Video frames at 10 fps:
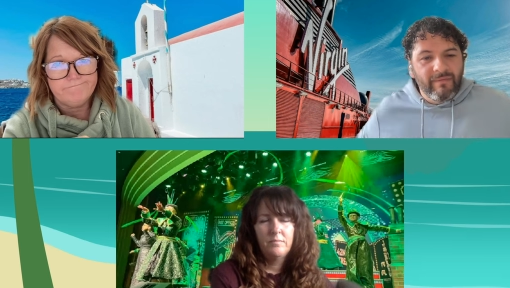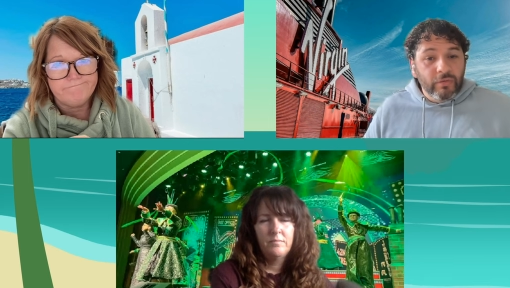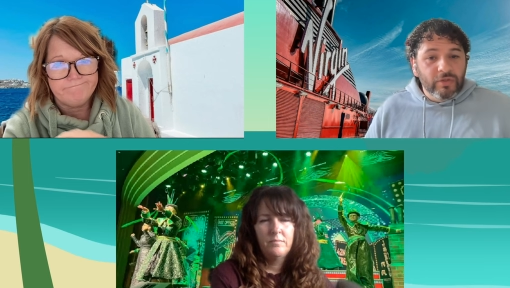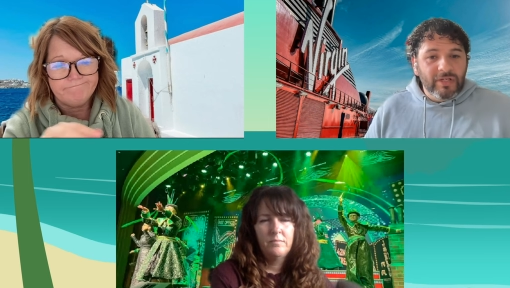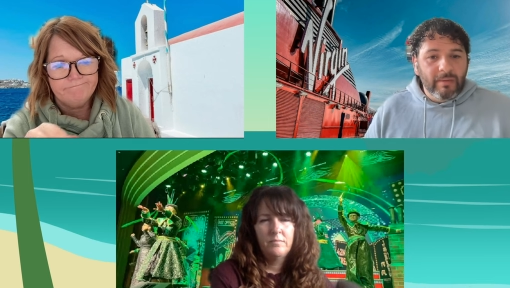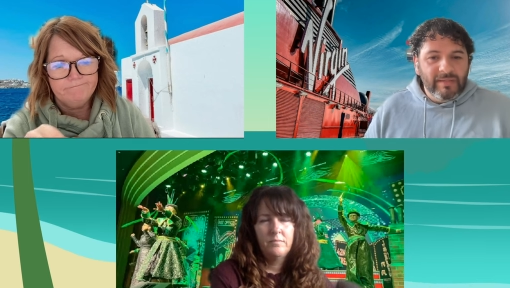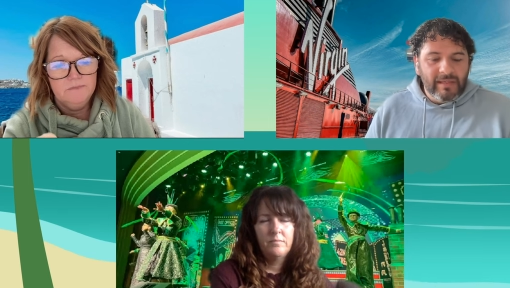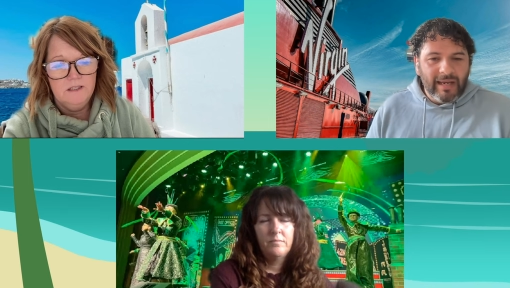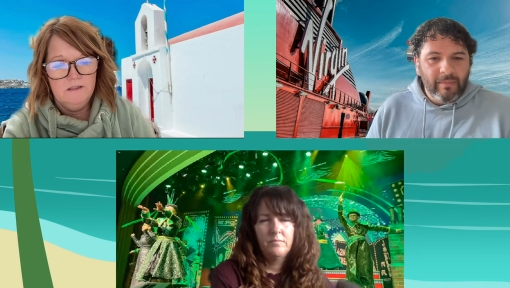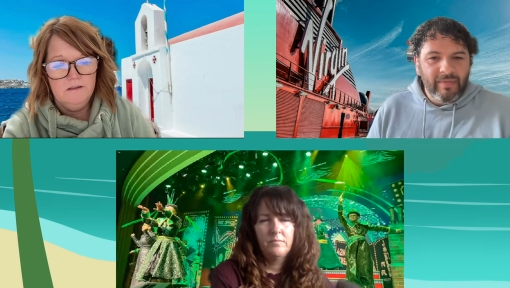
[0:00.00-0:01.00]
Speaker 1: travelling on
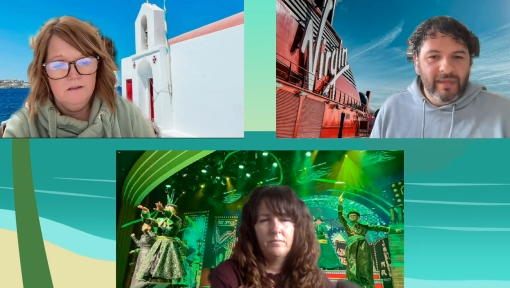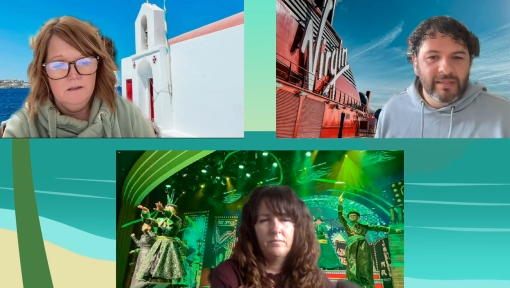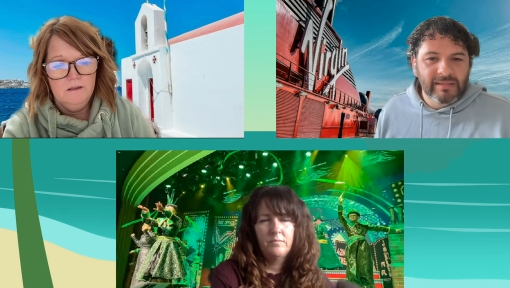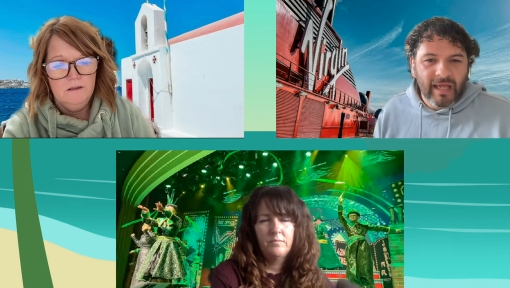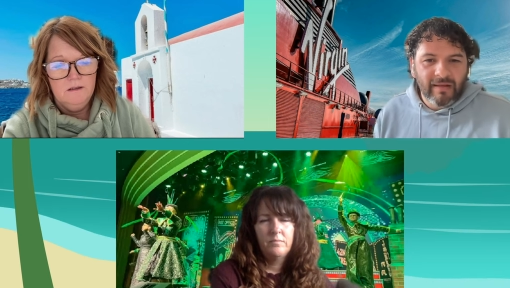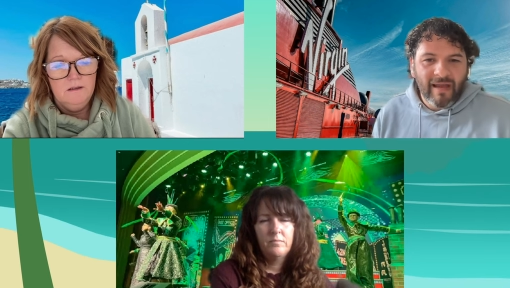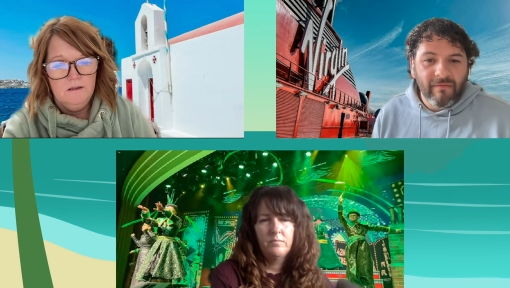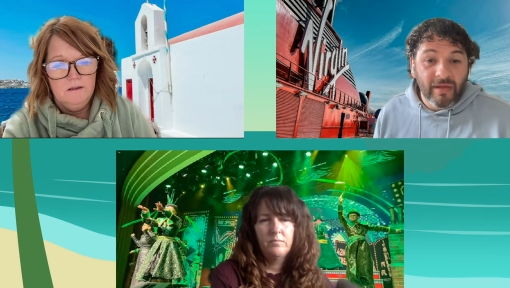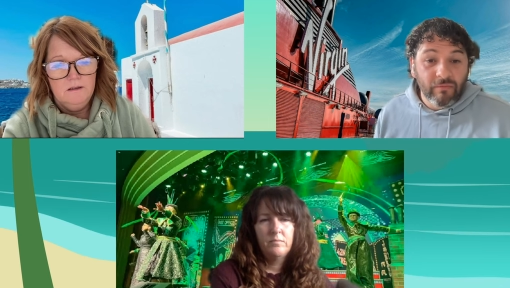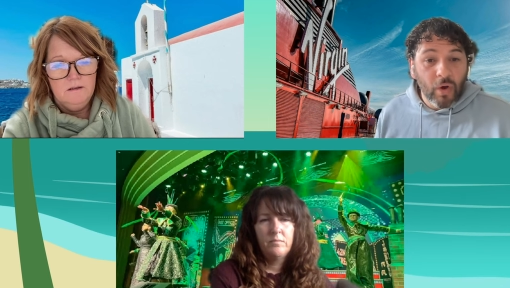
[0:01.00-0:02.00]
a cruise ship, is allowing
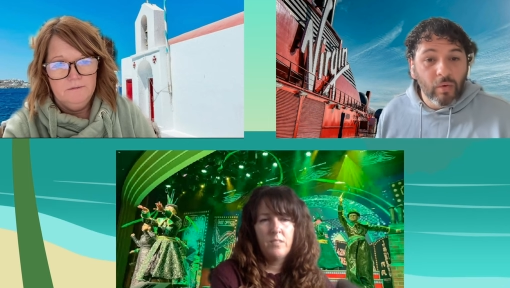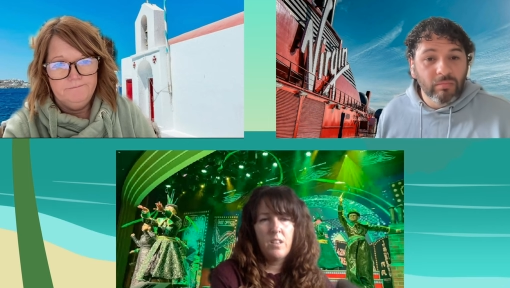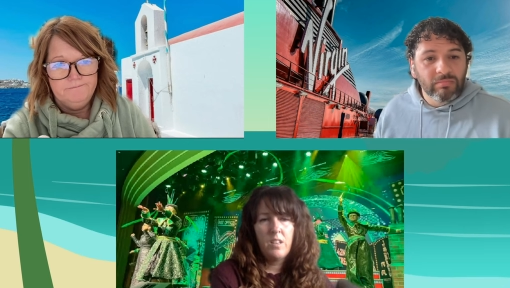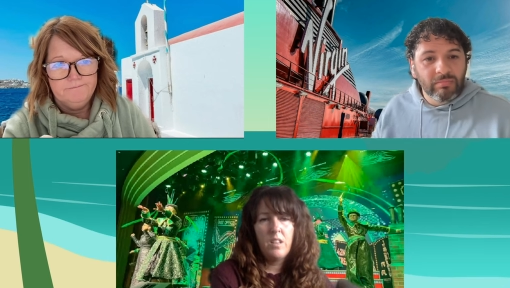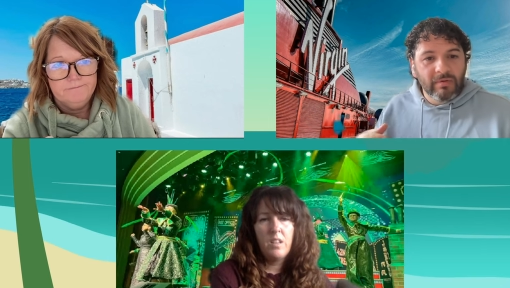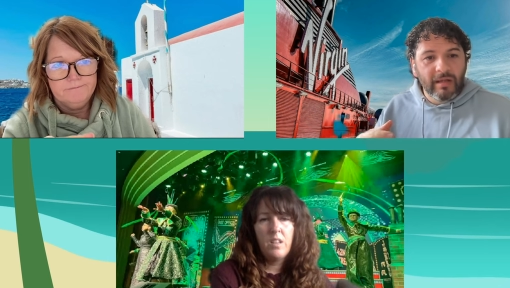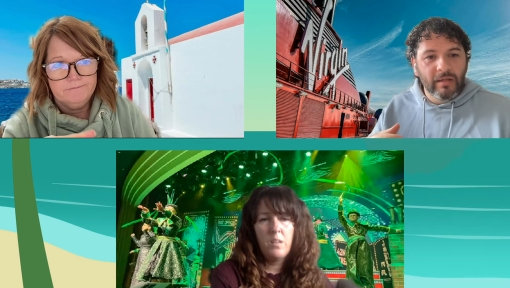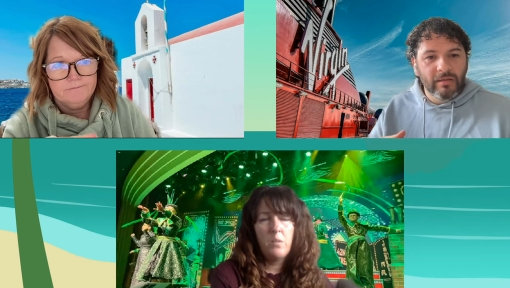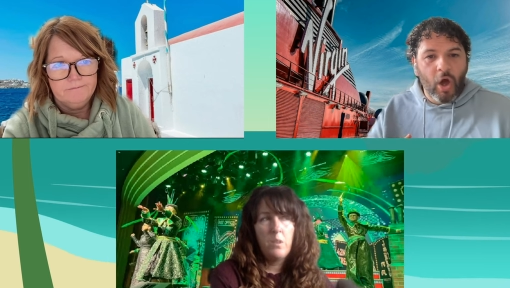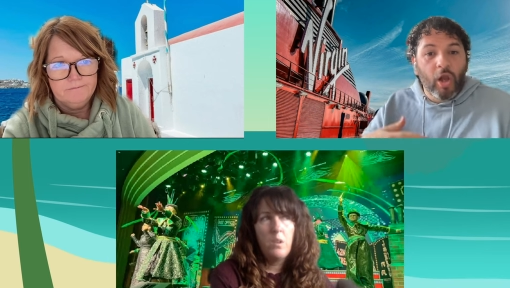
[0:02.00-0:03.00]
the kids to kind of have their
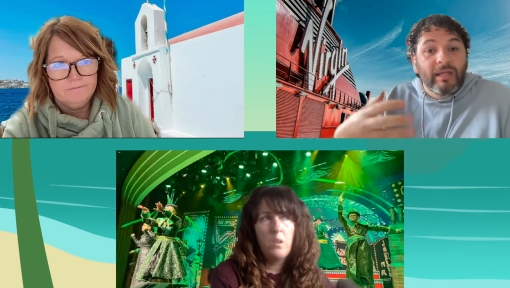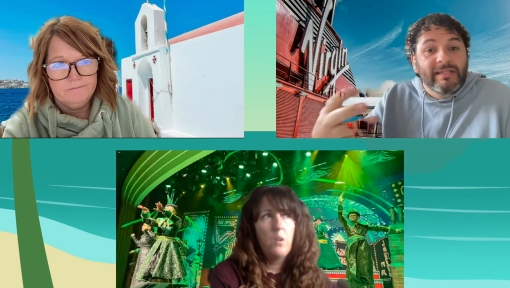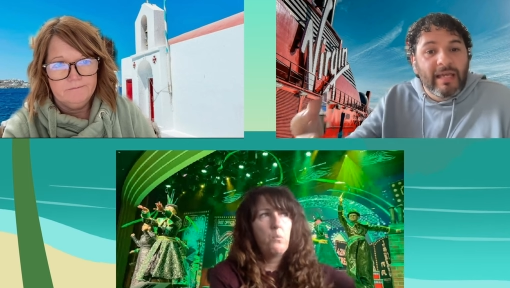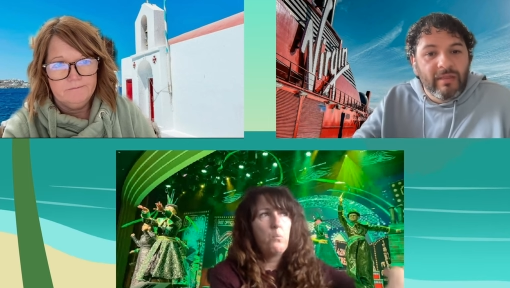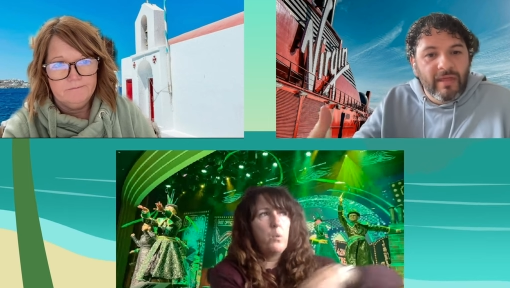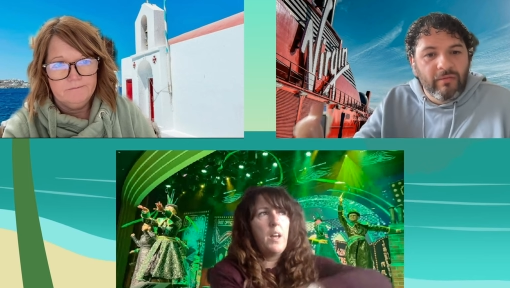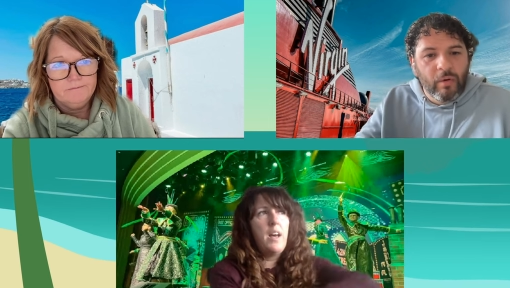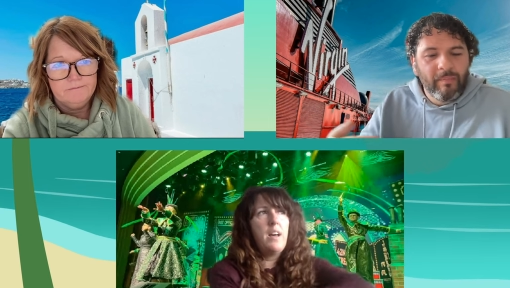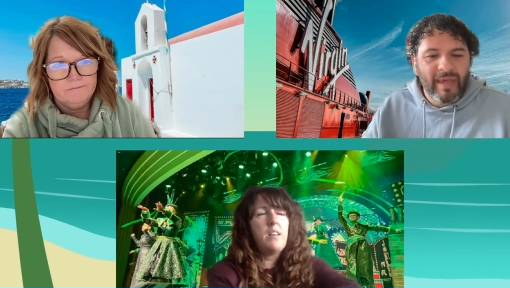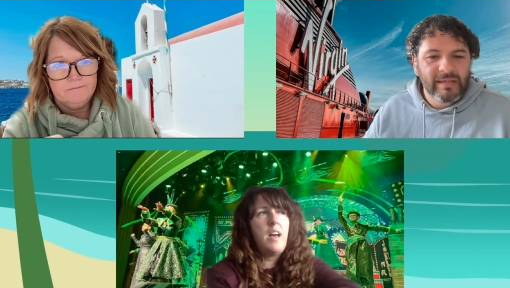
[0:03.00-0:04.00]
own
Speaker 2: well,
Speaker 1: I,
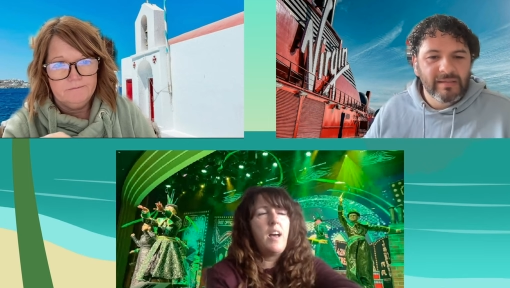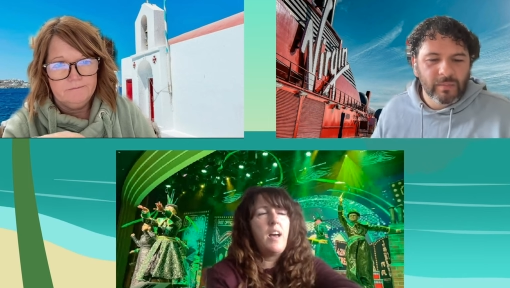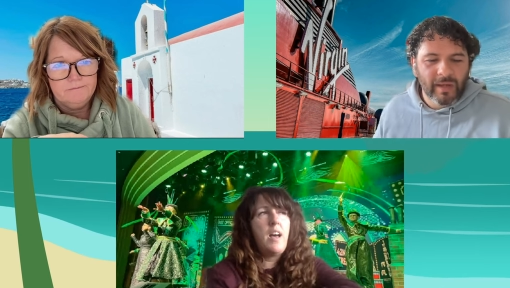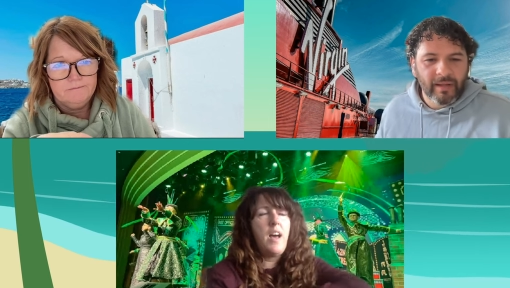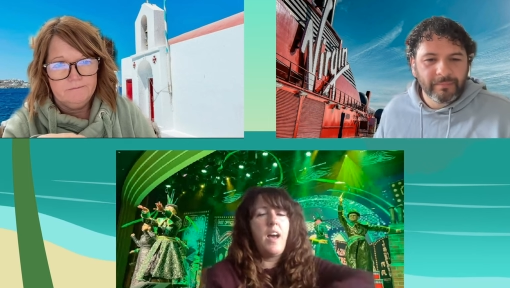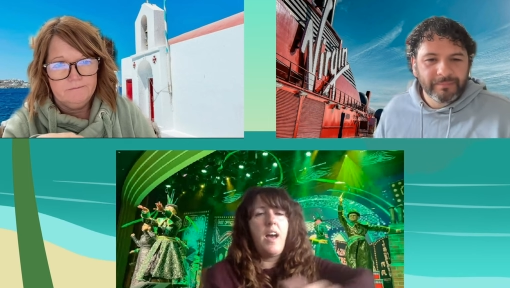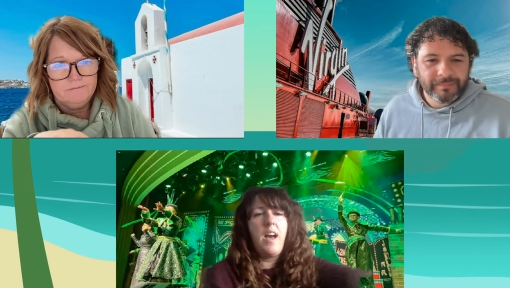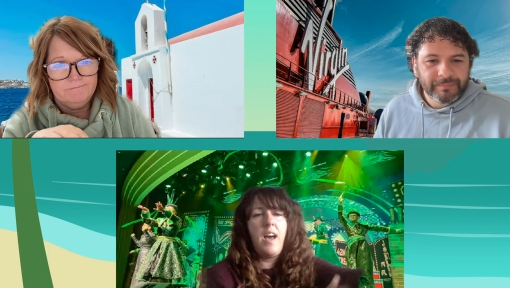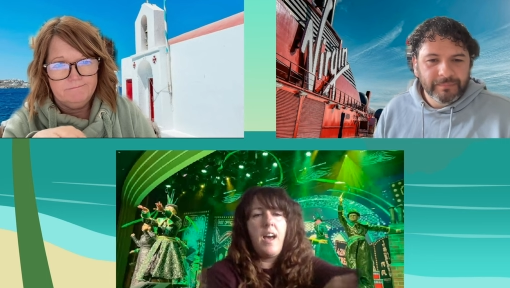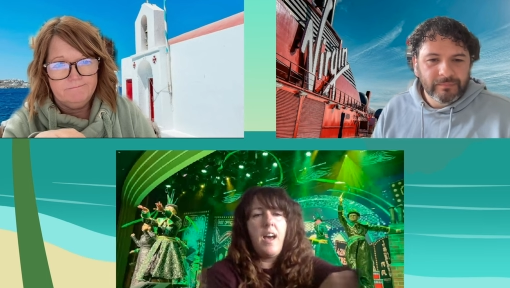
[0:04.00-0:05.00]
holiday at their own
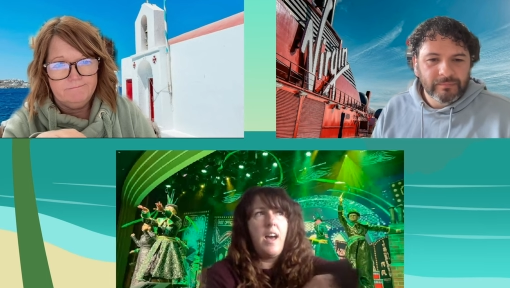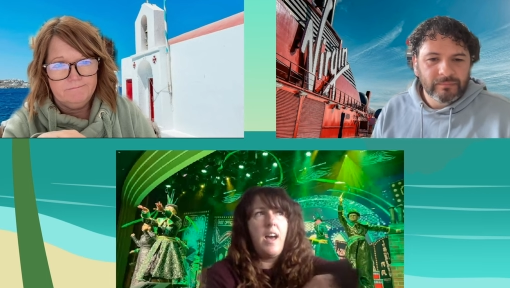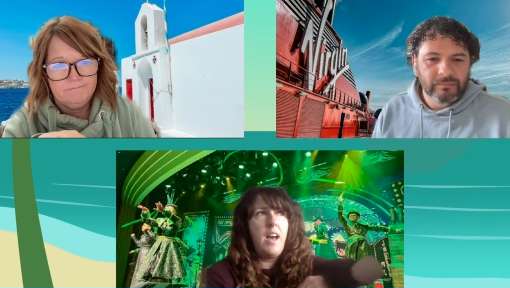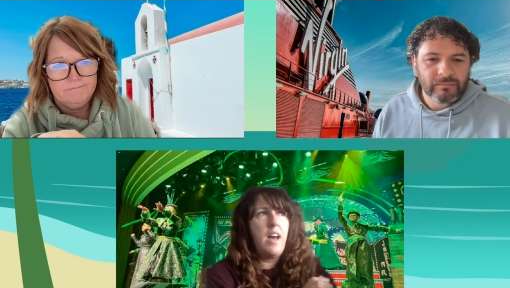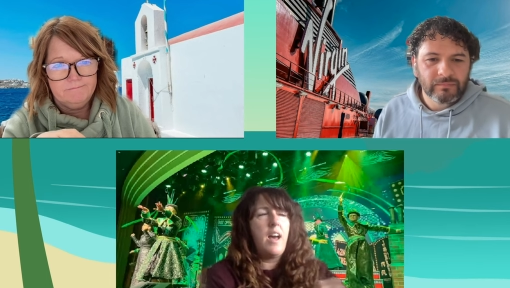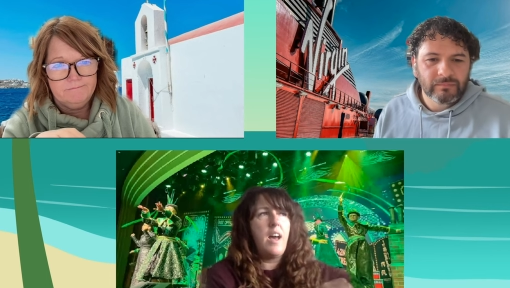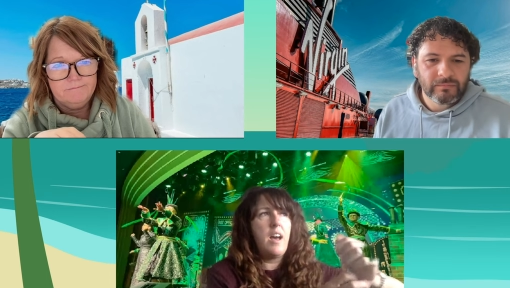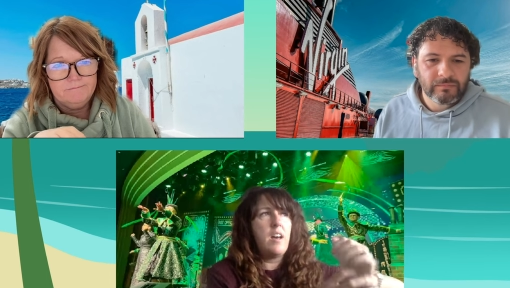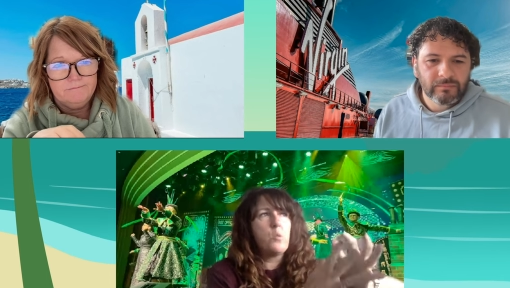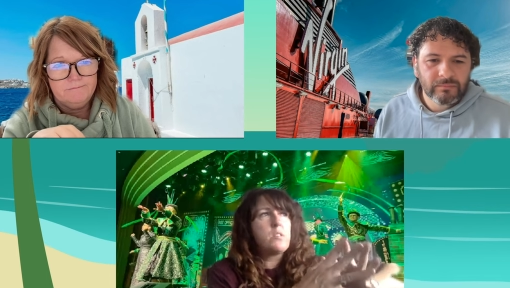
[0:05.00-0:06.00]
pace as well?
Speaker 2: I've
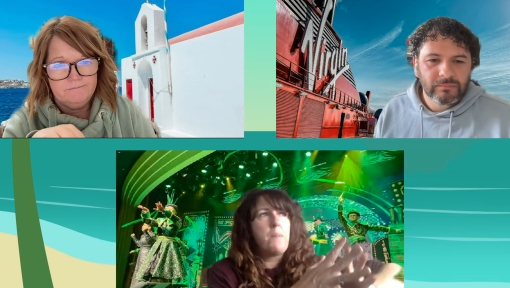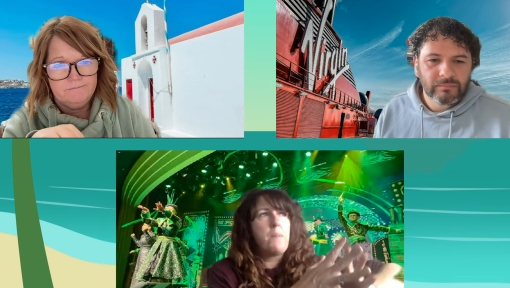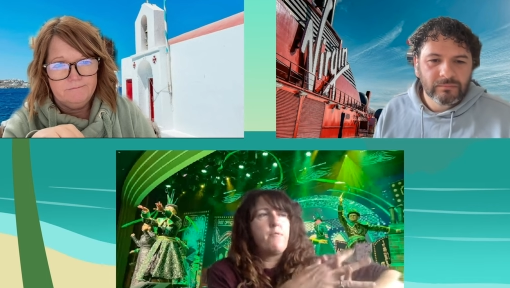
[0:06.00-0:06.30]
always made